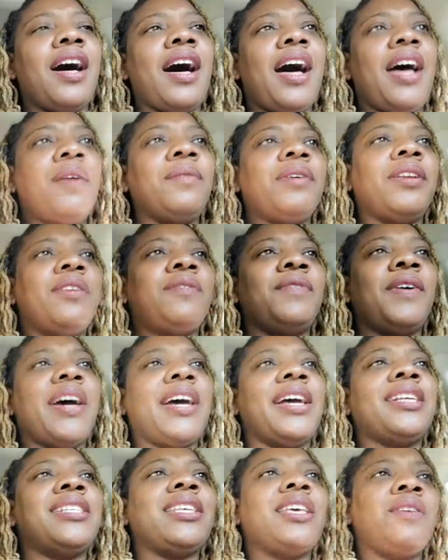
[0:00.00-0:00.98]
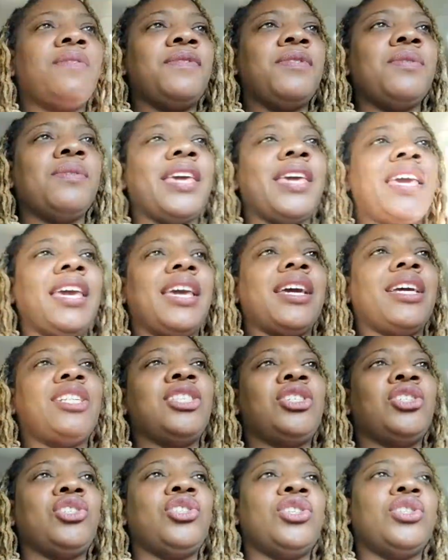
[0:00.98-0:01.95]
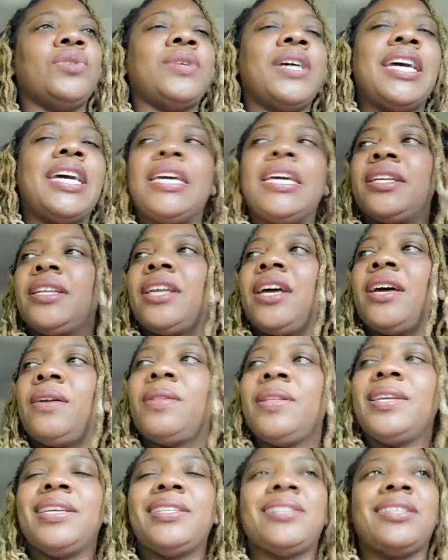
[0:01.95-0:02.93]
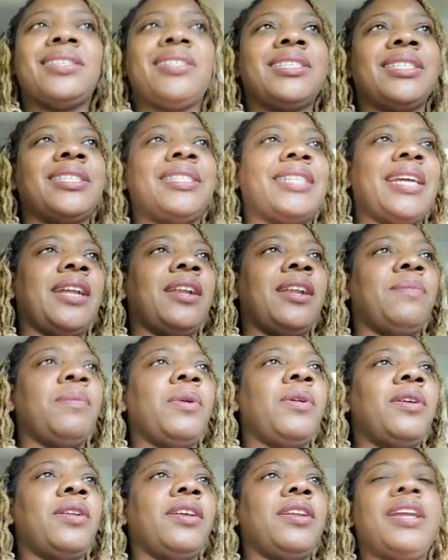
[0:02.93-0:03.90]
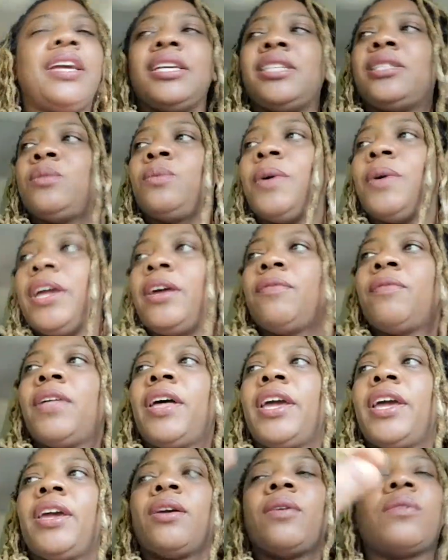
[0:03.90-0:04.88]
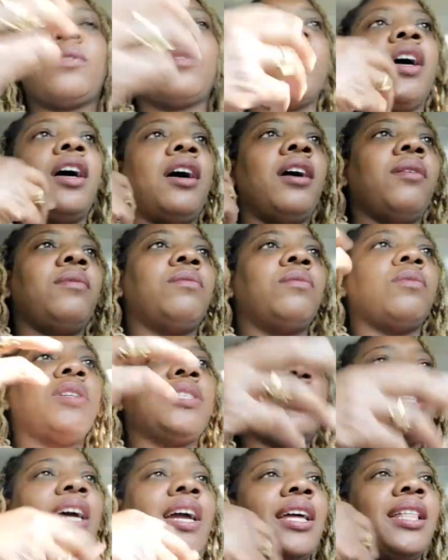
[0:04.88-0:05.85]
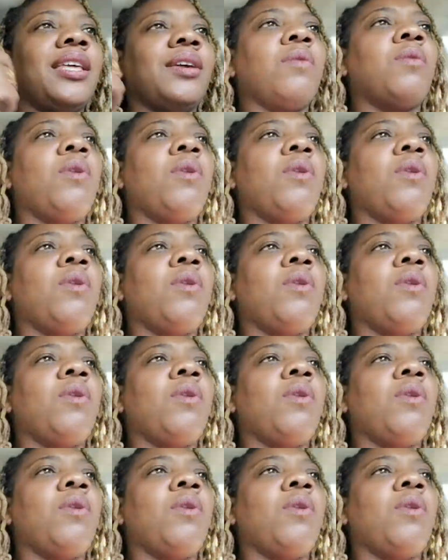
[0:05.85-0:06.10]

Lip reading: I would advise, if you can, to do it. Not only is it sustainable and a nice way of recycling